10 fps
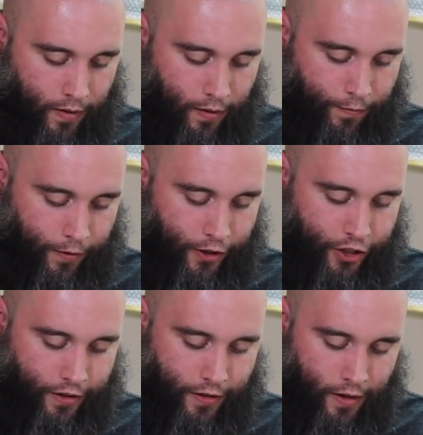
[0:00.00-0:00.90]
The
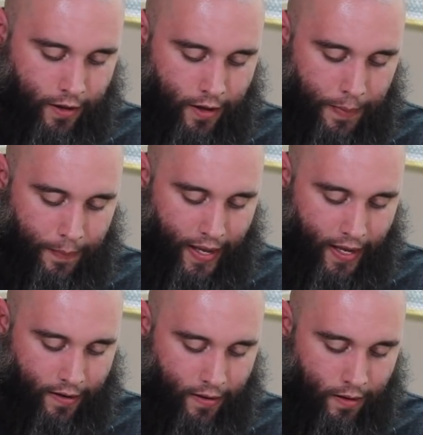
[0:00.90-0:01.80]
friction
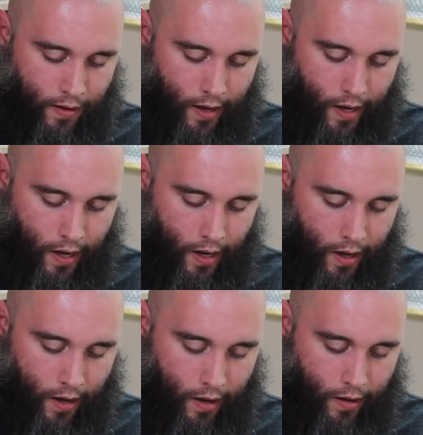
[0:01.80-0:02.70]
pin,
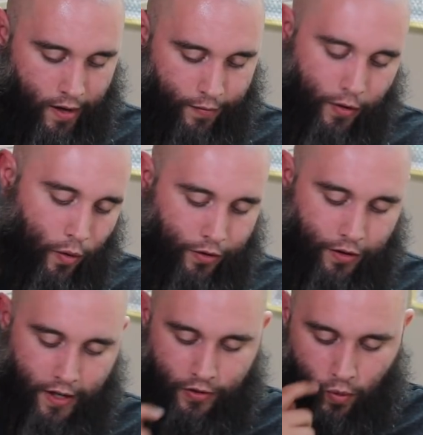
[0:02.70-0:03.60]
every
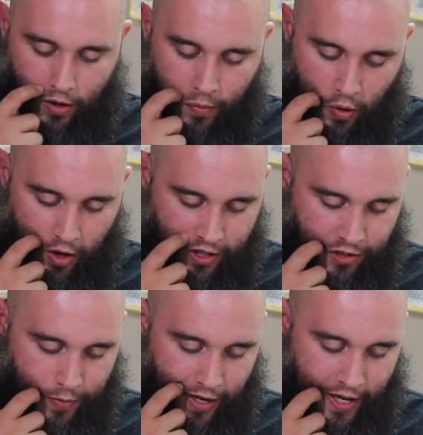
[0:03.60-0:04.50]
quilter needs one or more
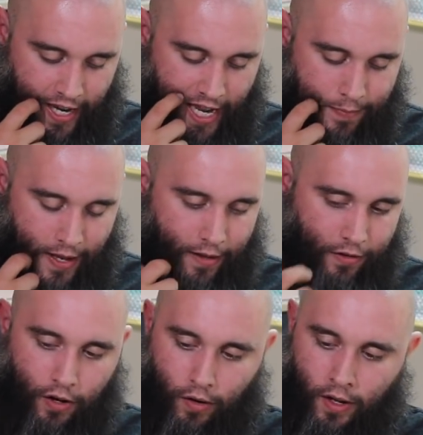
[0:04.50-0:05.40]
disappearing ink
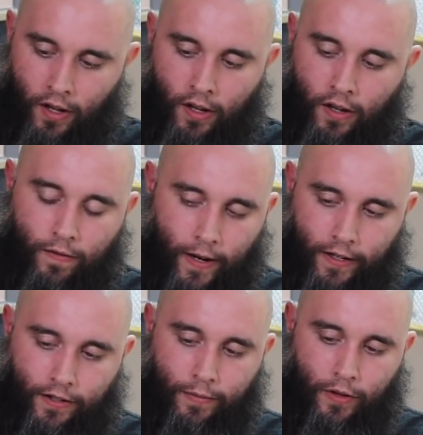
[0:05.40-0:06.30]
pins. So very
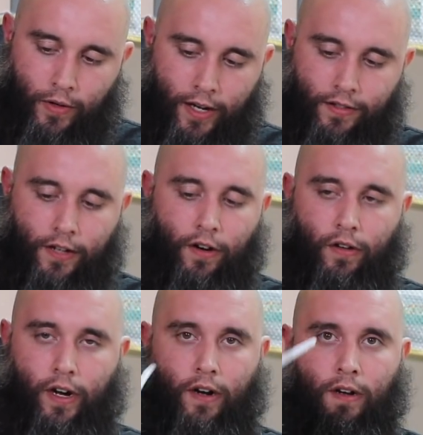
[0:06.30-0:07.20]
dissimilar to what I said
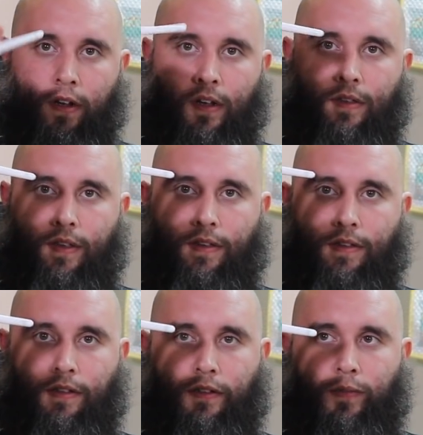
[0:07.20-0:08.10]
earlier, so
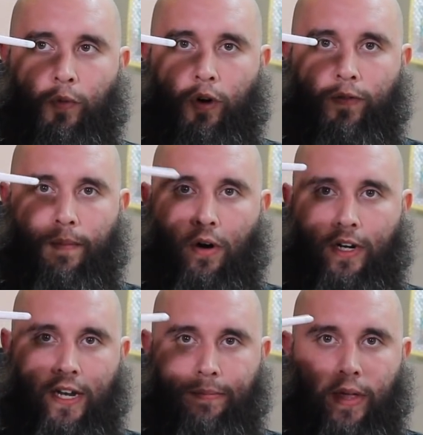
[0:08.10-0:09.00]
this is more of a
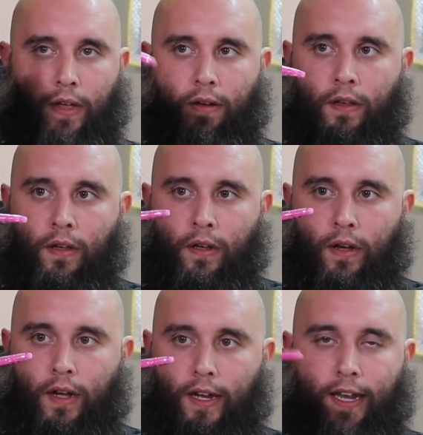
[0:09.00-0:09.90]
marking pin.
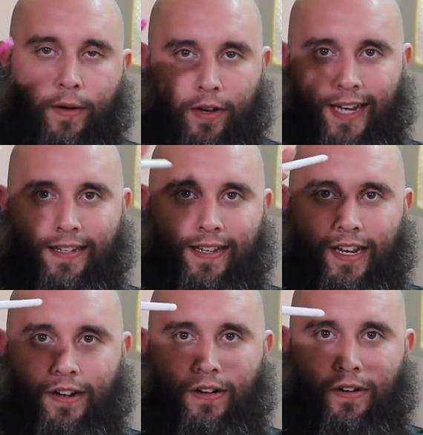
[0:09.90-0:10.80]
Again, I would like to
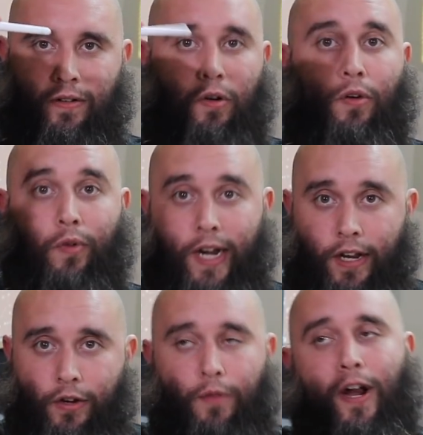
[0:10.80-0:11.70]
hear or
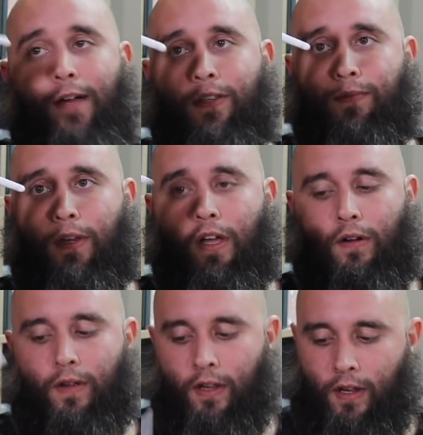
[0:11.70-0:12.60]
read your comments
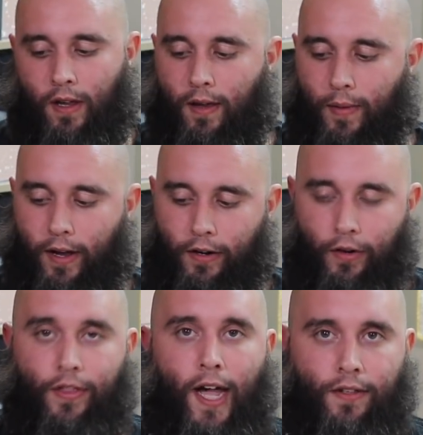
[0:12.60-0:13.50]
below about your
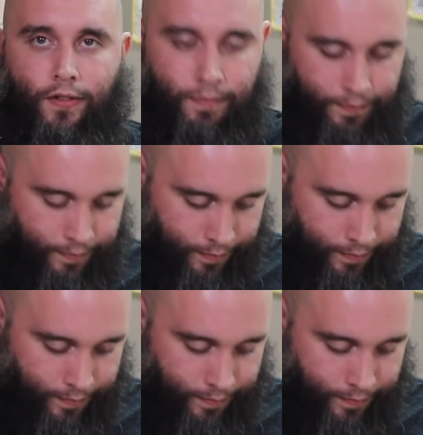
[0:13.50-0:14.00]
thoughts.